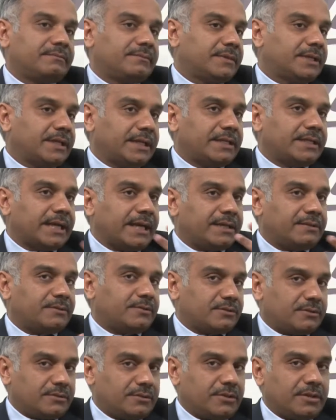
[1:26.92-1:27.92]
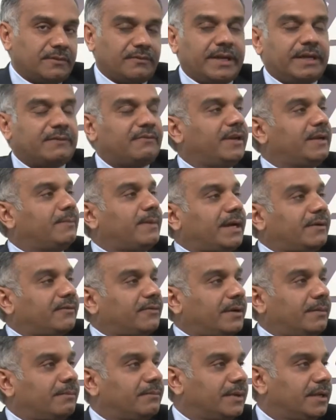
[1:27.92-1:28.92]
and sort of get feedback
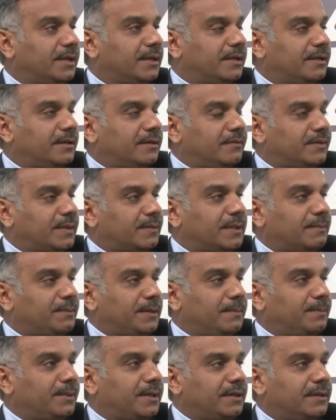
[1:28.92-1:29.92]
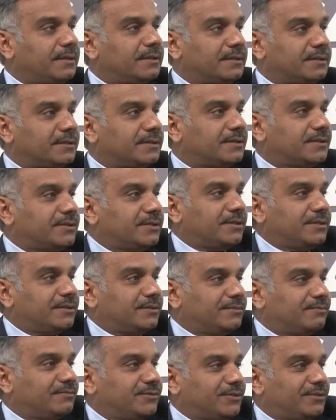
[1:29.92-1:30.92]
from the people.
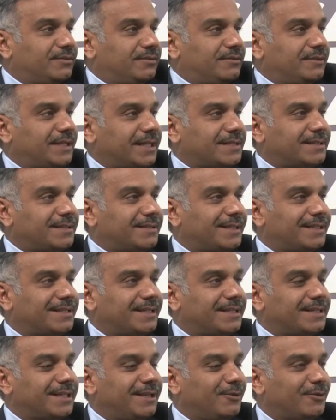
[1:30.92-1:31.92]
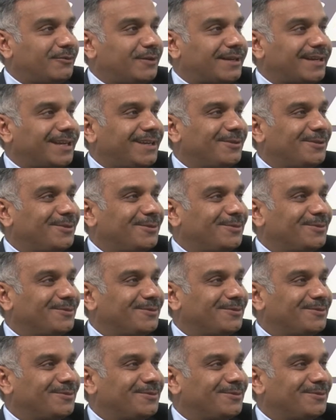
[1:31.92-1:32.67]
So that's essentially what we're trying to do.